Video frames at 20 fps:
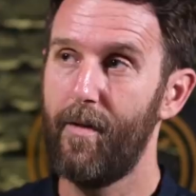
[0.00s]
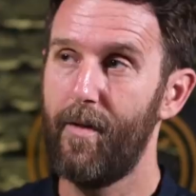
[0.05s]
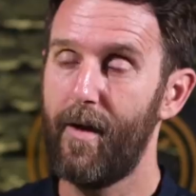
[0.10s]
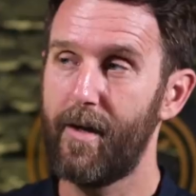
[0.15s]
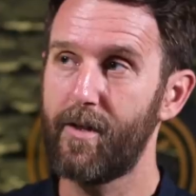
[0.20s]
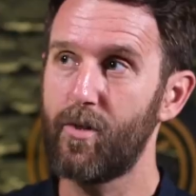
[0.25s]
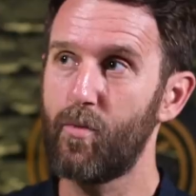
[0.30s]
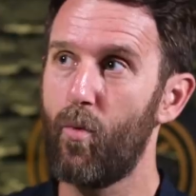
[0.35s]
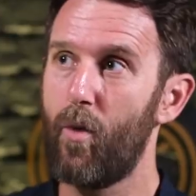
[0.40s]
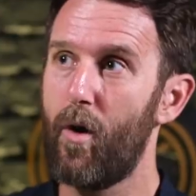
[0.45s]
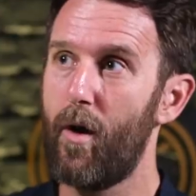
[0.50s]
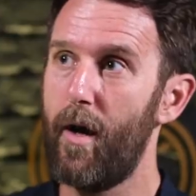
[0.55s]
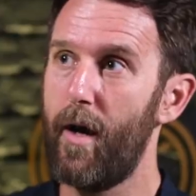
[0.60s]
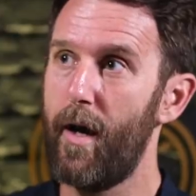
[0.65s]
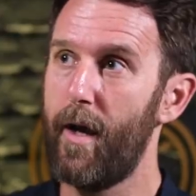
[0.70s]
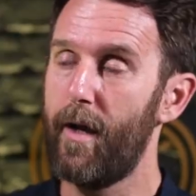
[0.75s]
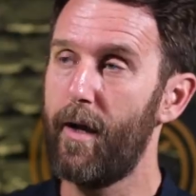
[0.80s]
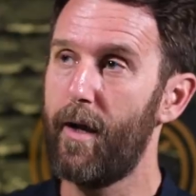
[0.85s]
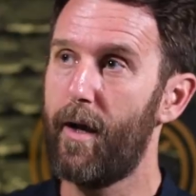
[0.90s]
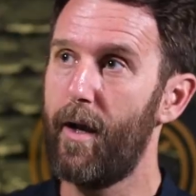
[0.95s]
and that's
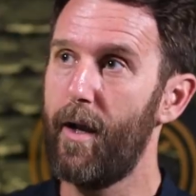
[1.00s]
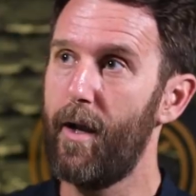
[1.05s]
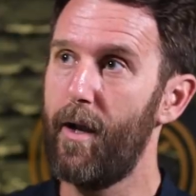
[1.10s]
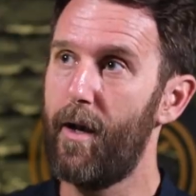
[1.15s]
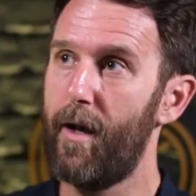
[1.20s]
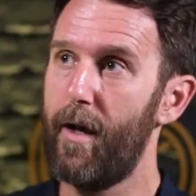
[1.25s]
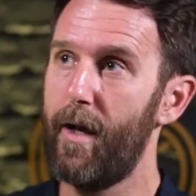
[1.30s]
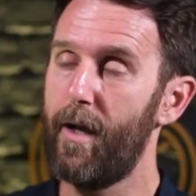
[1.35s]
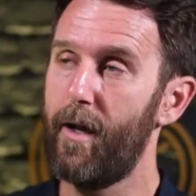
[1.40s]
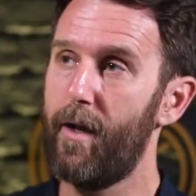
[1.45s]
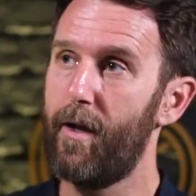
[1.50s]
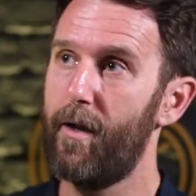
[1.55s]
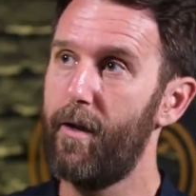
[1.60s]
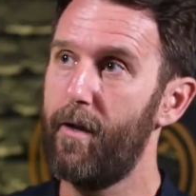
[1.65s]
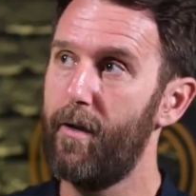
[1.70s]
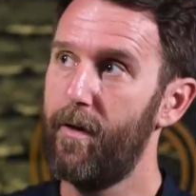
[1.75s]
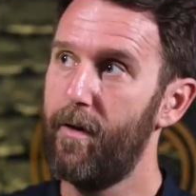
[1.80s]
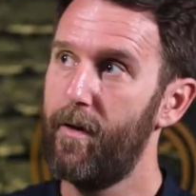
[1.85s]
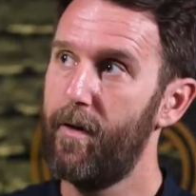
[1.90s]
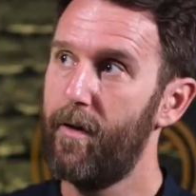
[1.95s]
why I like
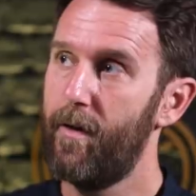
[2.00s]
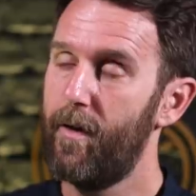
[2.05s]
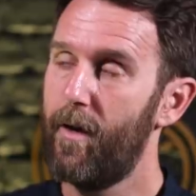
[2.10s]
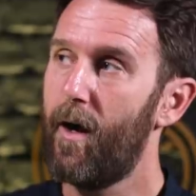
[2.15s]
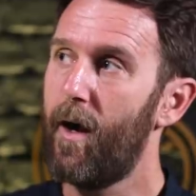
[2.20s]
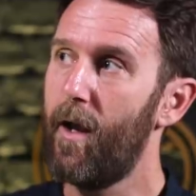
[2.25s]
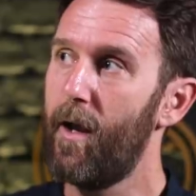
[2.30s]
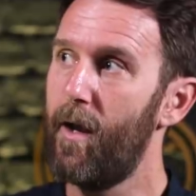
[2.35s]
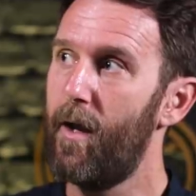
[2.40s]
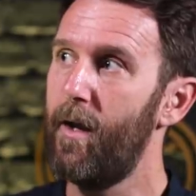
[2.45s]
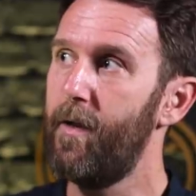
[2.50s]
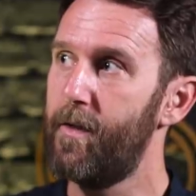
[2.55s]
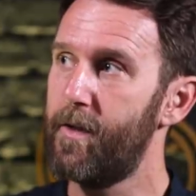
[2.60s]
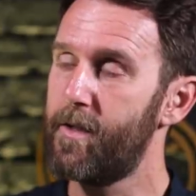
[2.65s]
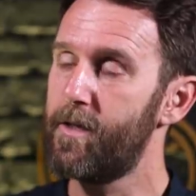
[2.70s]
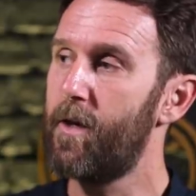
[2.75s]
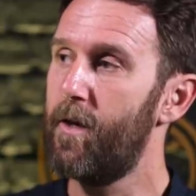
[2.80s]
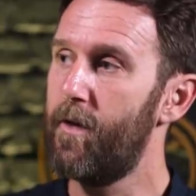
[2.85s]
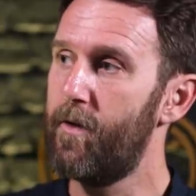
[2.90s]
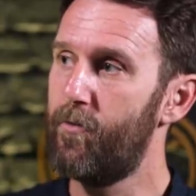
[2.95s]
I like
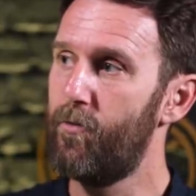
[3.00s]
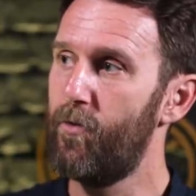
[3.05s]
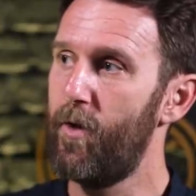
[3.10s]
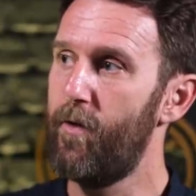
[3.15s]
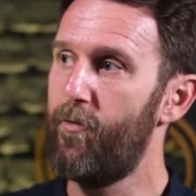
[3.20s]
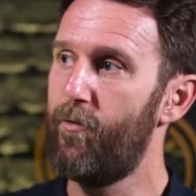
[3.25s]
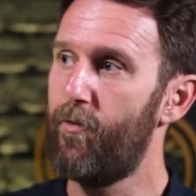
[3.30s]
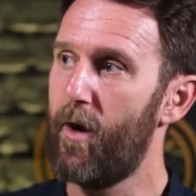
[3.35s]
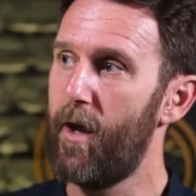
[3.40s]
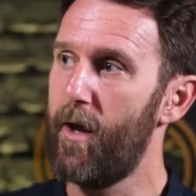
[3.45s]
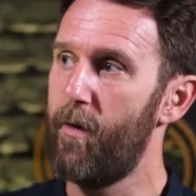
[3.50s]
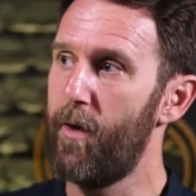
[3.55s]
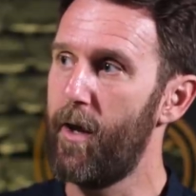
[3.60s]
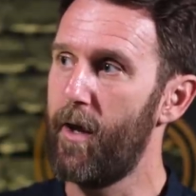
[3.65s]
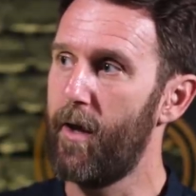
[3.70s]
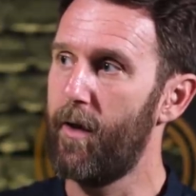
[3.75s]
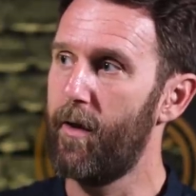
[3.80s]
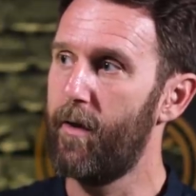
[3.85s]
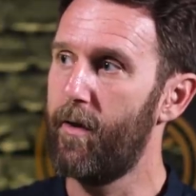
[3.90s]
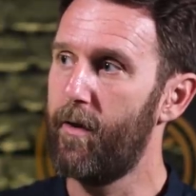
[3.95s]
this kind of
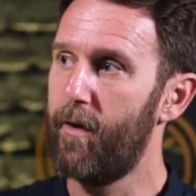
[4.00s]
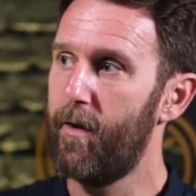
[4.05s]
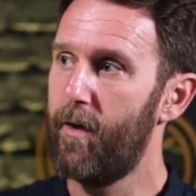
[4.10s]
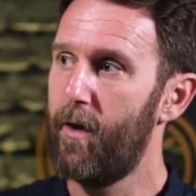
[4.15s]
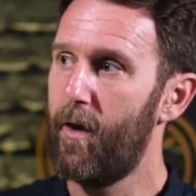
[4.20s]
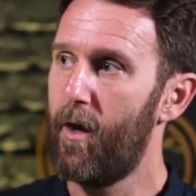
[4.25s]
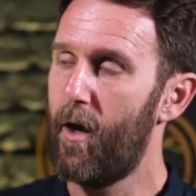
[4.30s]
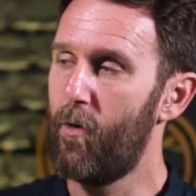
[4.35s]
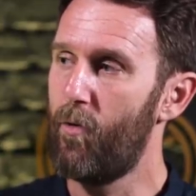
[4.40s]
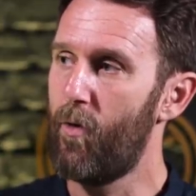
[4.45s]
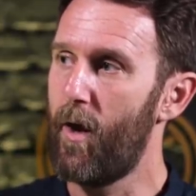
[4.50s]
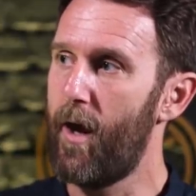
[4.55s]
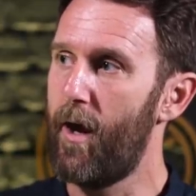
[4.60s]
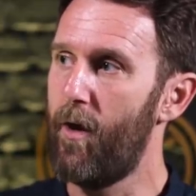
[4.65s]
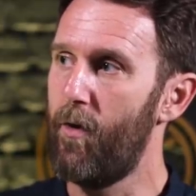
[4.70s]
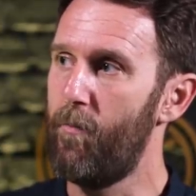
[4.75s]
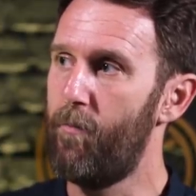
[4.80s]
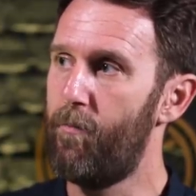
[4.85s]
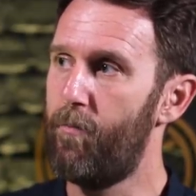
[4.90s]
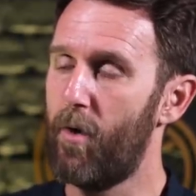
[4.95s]
reframing
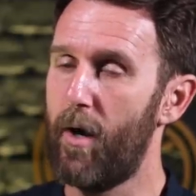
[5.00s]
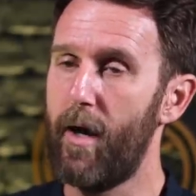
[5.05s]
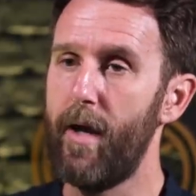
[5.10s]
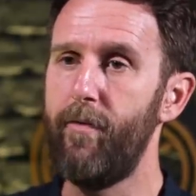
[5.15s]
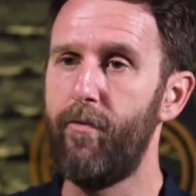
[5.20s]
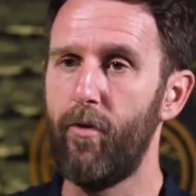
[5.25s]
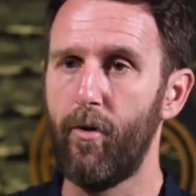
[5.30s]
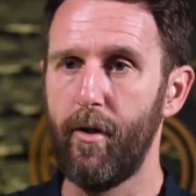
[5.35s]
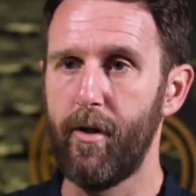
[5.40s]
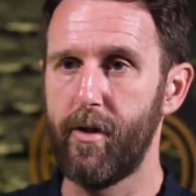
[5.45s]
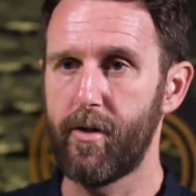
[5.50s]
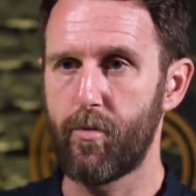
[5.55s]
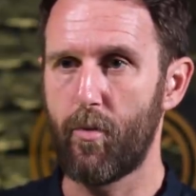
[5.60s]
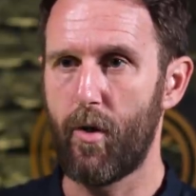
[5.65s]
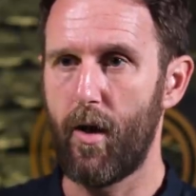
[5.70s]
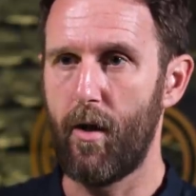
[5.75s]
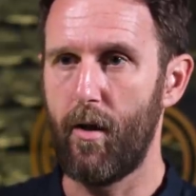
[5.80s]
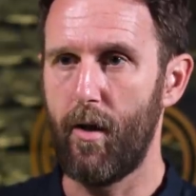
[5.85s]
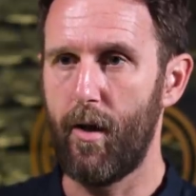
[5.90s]
around bravery as well.